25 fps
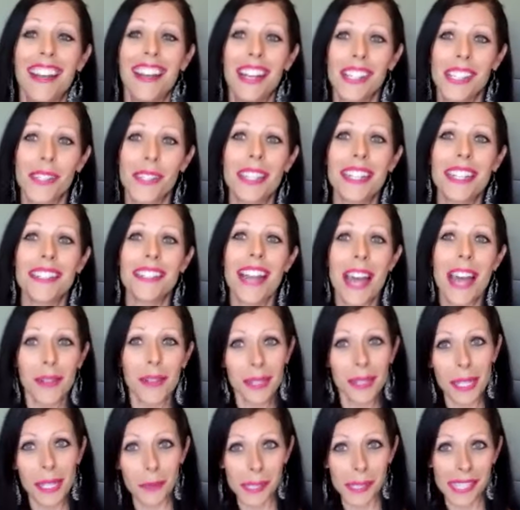so then not
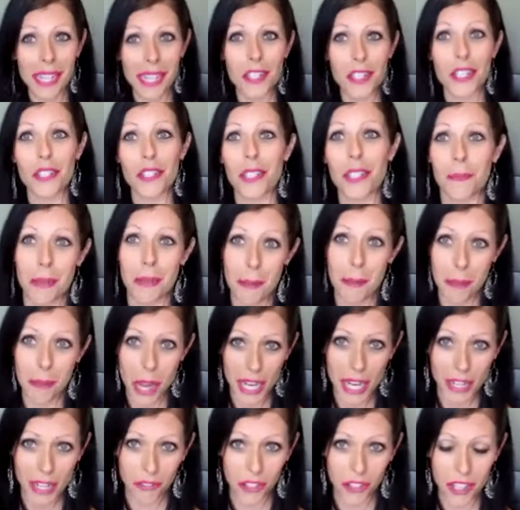only was i judging my
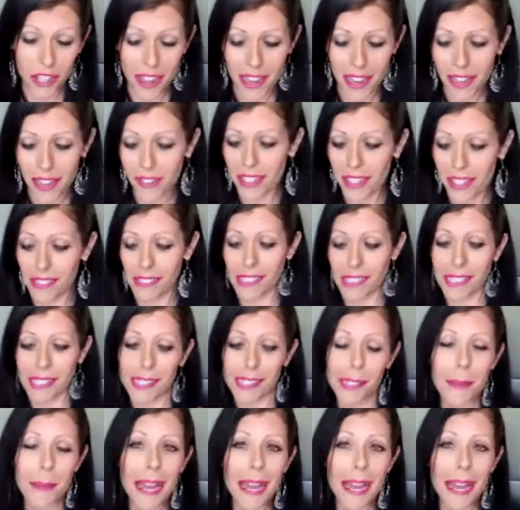body for not having
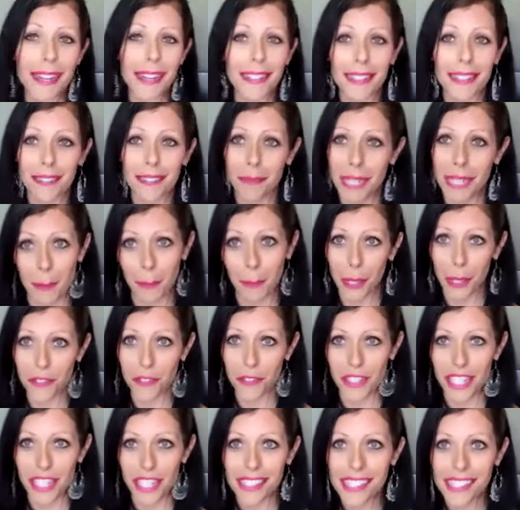six pack and be
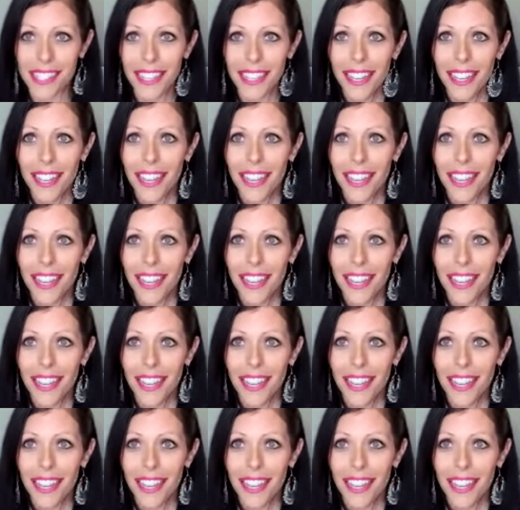perfect